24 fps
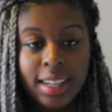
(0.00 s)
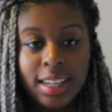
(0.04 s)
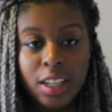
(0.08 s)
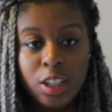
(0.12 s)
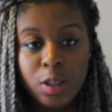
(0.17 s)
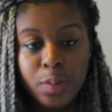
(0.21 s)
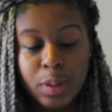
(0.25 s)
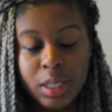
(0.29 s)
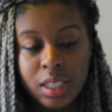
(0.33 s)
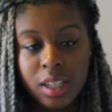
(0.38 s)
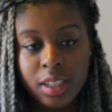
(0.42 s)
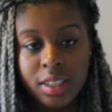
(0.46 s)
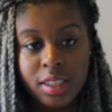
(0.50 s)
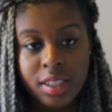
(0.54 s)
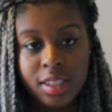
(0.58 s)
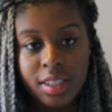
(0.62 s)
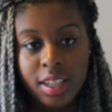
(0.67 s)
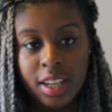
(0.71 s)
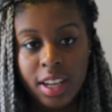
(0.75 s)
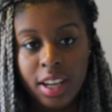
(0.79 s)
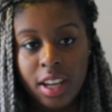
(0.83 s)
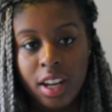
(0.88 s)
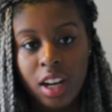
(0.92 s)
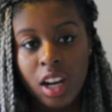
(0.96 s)
a little bit
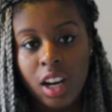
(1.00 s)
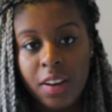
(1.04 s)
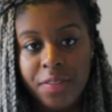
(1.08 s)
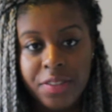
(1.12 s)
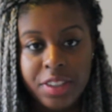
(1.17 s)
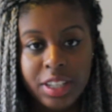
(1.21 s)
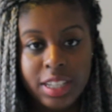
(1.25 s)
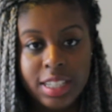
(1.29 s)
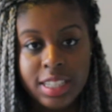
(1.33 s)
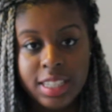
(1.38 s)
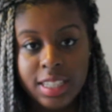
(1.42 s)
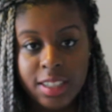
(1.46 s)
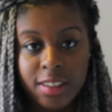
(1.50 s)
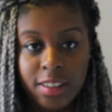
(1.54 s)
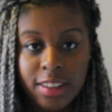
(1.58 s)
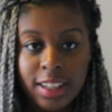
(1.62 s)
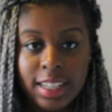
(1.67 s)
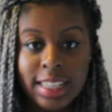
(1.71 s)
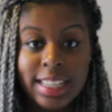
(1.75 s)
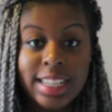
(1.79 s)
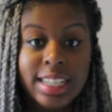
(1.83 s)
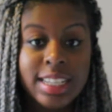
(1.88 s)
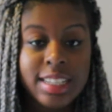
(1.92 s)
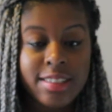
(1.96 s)
uncertain after
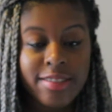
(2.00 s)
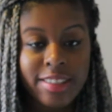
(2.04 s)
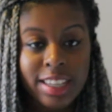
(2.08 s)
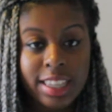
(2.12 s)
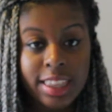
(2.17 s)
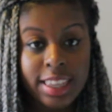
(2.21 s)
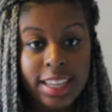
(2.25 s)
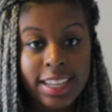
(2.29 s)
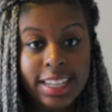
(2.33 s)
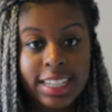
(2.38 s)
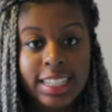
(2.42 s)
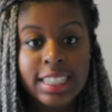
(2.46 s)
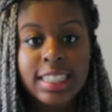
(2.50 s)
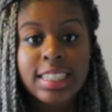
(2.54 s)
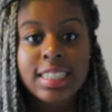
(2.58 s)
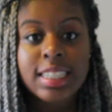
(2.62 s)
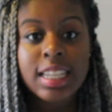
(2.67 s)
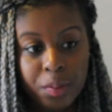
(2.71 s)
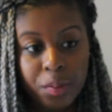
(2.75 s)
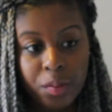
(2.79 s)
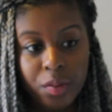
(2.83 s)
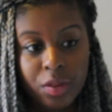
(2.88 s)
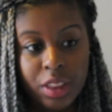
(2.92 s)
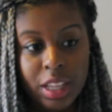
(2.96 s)
considering these 3 things.
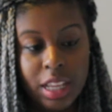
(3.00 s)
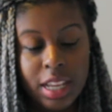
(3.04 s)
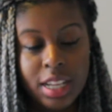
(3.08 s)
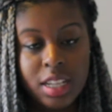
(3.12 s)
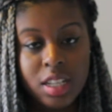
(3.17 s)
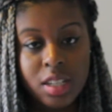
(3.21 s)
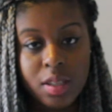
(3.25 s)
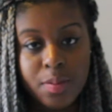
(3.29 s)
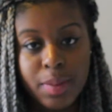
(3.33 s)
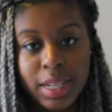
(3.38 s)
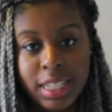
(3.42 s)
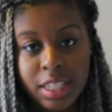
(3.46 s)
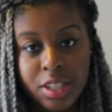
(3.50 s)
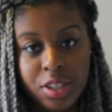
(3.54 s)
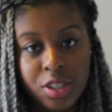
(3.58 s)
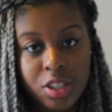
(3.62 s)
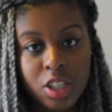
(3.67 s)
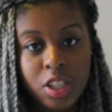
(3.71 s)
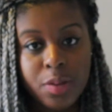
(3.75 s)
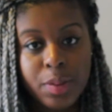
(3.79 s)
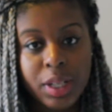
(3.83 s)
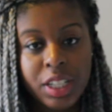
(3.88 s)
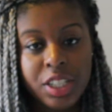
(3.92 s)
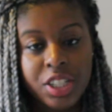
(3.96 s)
It doesn't matter
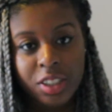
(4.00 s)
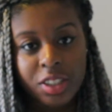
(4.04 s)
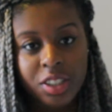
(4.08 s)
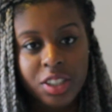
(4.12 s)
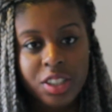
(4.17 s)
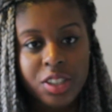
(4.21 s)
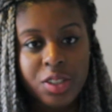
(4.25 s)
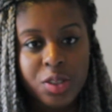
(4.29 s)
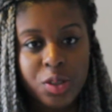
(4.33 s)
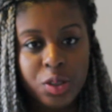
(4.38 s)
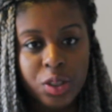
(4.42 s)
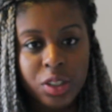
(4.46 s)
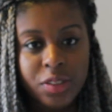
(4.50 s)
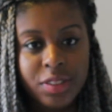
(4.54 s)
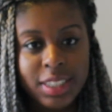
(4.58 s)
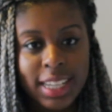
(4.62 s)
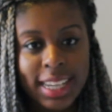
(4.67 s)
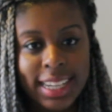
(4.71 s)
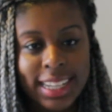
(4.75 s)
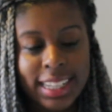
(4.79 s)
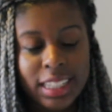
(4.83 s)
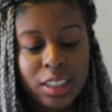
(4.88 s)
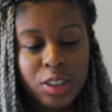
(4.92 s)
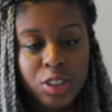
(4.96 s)
too much because you can sort of
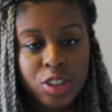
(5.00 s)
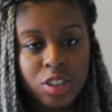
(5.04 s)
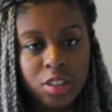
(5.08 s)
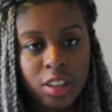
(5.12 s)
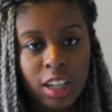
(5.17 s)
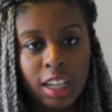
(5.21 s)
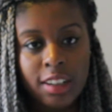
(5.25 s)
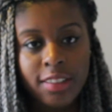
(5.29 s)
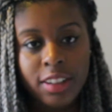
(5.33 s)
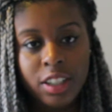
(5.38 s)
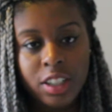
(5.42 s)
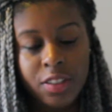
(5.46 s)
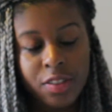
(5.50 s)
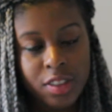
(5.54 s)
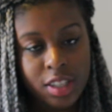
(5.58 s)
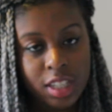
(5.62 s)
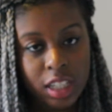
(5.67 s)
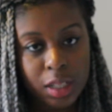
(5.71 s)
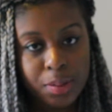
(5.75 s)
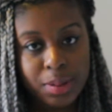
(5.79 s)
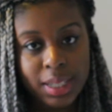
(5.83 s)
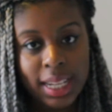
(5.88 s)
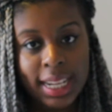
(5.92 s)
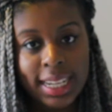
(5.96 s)
take a little try run of the
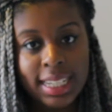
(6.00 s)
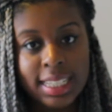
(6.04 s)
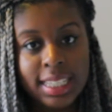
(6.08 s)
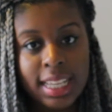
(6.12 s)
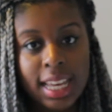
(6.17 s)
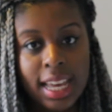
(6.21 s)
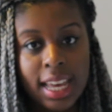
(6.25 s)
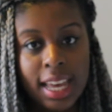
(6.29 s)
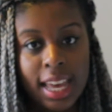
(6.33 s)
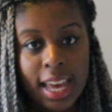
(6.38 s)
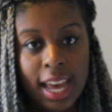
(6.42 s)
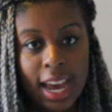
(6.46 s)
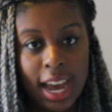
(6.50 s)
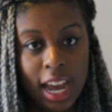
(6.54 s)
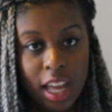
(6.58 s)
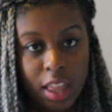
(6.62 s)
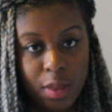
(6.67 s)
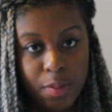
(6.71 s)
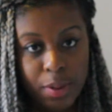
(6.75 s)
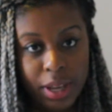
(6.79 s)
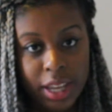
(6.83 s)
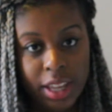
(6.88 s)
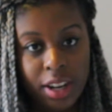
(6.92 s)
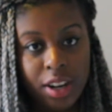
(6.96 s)
subject at
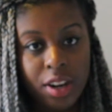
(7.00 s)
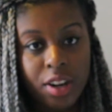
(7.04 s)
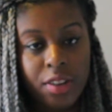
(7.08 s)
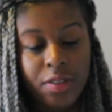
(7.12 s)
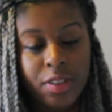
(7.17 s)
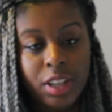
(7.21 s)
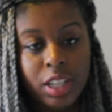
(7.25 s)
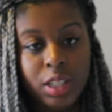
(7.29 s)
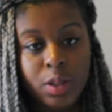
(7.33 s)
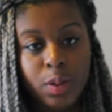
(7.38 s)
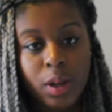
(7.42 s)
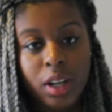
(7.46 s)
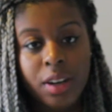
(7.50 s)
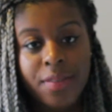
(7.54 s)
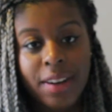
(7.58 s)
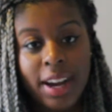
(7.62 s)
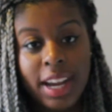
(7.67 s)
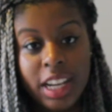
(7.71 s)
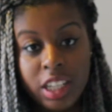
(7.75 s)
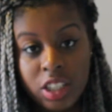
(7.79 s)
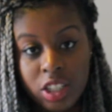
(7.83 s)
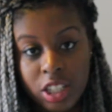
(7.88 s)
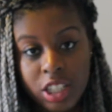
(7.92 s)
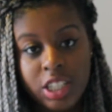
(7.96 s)
the beginning of year 12.
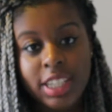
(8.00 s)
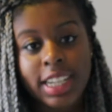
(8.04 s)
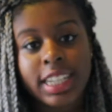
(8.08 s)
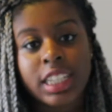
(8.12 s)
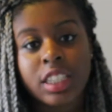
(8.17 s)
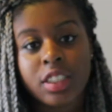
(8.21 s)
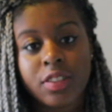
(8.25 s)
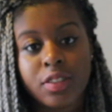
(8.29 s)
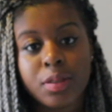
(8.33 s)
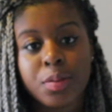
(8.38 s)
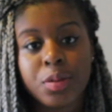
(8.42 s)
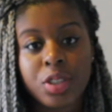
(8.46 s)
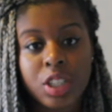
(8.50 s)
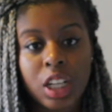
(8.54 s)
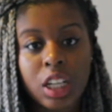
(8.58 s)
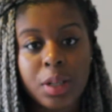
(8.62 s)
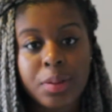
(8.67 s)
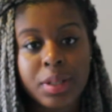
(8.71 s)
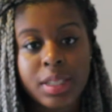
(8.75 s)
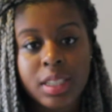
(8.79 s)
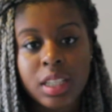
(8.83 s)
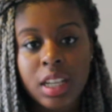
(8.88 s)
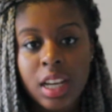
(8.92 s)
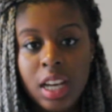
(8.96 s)
I actually changed from
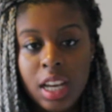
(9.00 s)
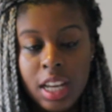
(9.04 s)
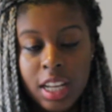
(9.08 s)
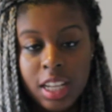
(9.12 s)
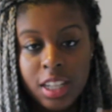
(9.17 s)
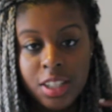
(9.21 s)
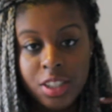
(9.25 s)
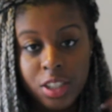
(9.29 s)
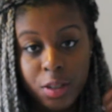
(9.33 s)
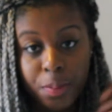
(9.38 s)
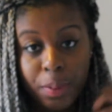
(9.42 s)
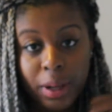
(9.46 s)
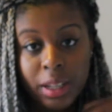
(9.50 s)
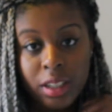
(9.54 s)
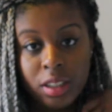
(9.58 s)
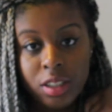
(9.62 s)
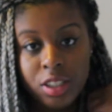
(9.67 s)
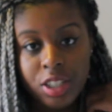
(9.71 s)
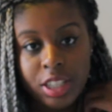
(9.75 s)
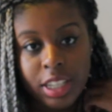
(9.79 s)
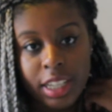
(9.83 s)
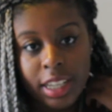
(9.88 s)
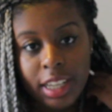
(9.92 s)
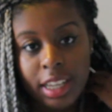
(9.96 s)
German to
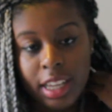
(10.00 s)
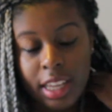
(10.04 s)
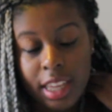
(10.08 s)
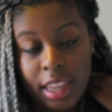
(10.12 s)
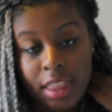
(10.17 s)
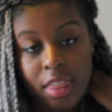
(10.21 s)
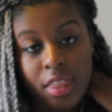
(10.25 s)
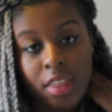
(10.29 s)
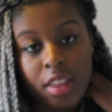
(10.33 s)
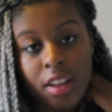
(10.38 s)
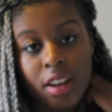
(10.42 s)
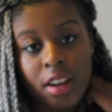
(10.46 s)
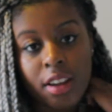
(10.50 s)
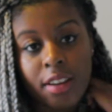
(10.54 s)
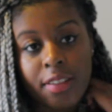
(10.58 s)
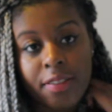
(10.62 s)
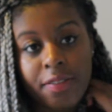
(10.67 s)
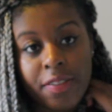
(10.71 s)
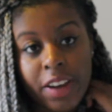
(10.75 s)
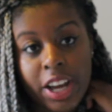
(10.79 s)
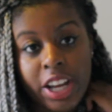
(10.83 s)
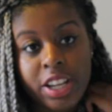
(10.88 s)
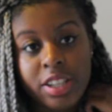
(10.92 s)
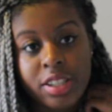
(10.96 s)
biology in the
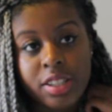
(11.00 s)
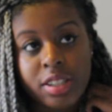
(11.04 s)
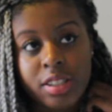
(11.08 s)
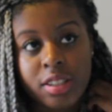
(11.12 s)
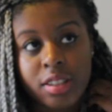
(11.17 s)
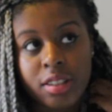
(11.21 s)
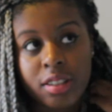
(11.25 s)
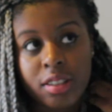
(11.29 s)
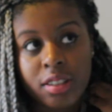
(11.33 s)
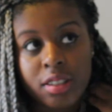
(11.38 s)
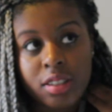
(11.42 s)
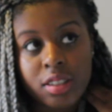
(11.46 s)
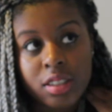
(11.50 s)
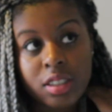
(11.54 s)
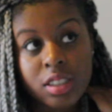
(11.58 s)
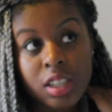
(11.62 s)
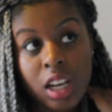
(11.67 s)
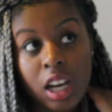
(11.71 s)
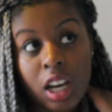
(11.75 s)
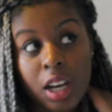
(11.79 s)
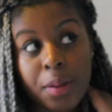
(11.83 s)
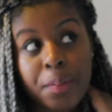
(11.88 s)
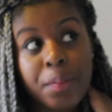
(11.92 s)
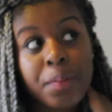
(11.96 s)
first
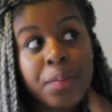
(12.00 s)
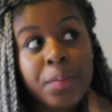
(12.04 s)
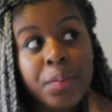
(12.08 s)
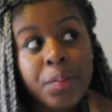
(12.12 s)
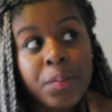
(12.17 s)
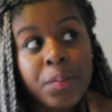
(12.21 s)
term.